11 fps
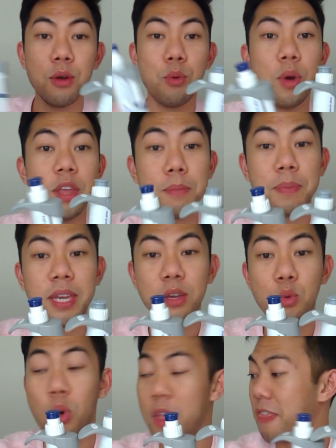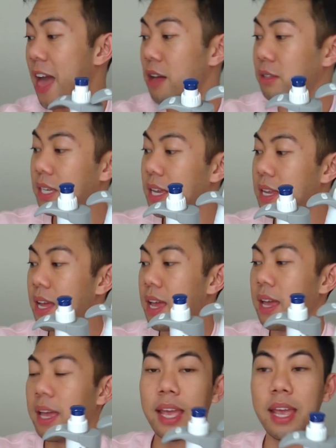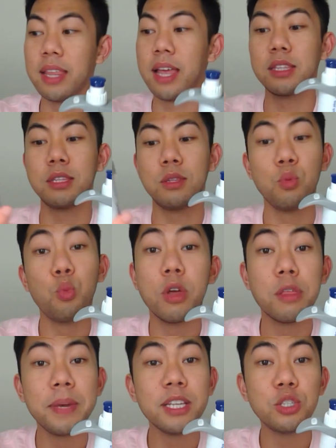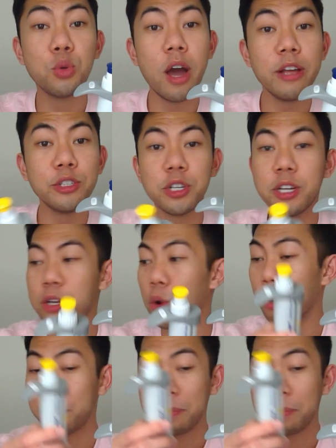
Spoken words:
with the P1000 and like, with a P200 or